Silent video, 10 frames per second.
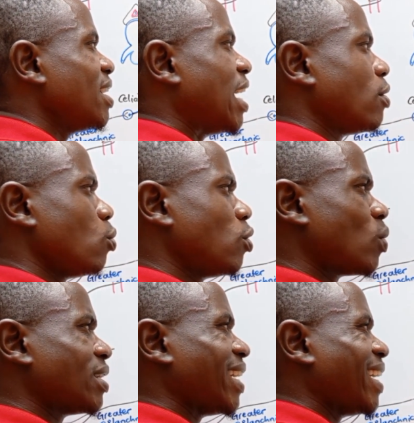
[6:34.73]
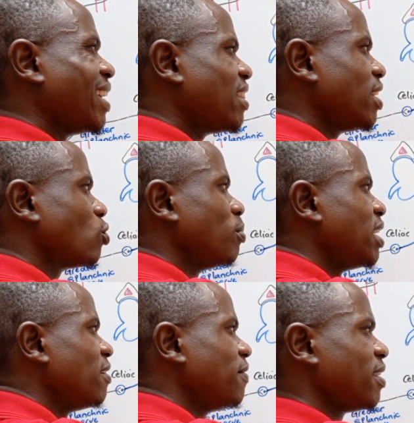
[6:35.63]
and we don't want anything to be
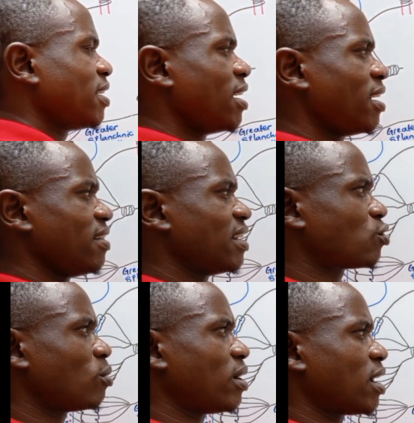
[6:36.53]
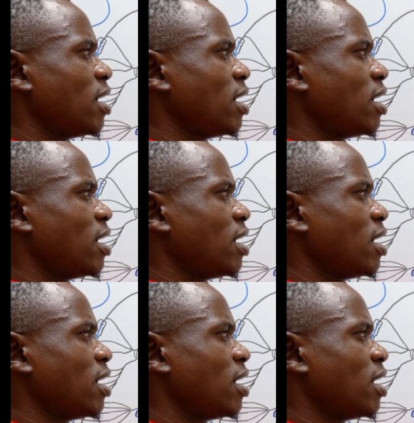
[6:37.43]
leaving in the stomach.